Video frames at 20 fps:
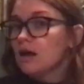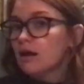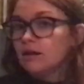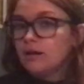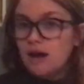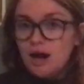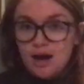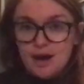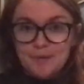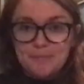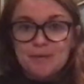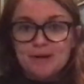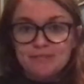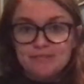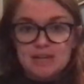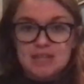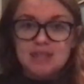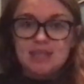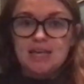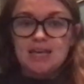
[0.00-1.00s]
comp
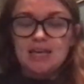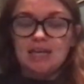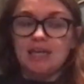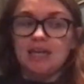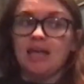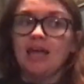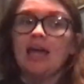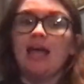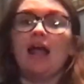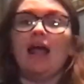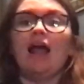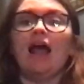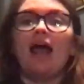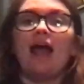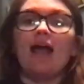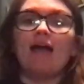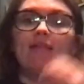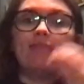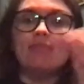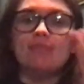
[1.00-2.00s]
everything,
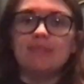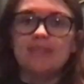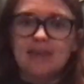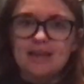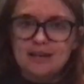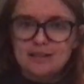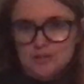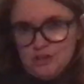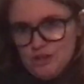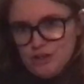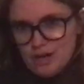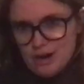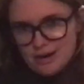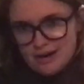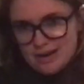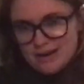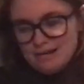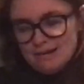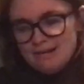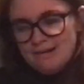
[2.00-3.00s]
and then share it.